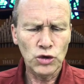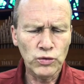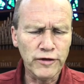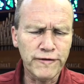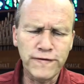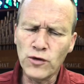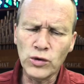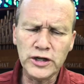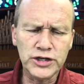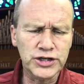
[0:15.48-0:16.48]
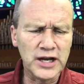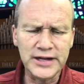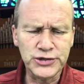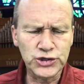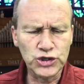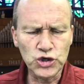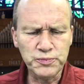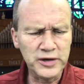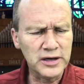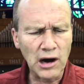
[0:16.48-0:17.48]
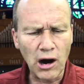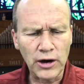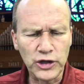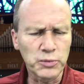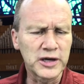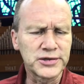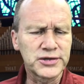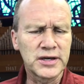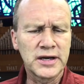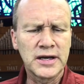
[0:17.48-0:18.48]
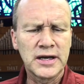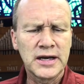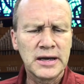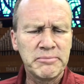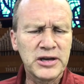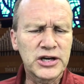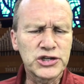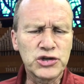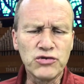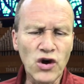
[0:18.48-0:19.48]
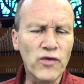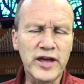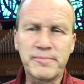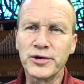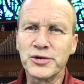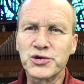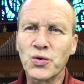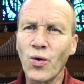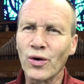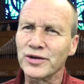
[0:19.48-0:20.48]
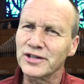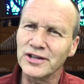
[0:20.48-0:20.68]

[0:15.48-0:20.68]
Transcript: with foolish and stupid arguments because you know they produce quarrels.